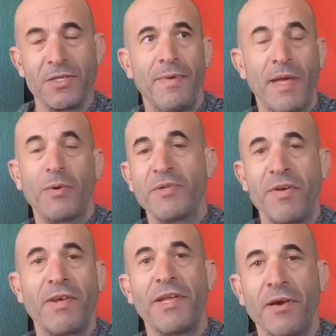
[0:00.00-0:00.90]
And what's
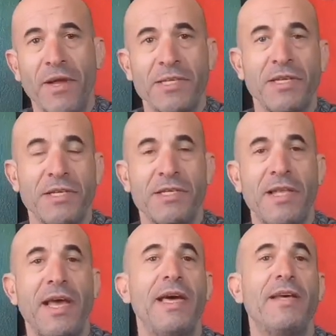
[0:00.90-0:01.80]
very interesting is
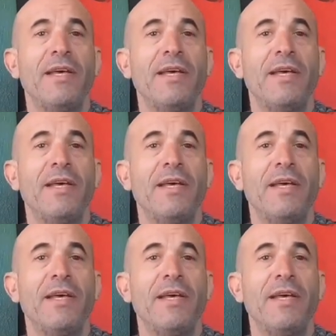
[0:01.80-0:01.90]
that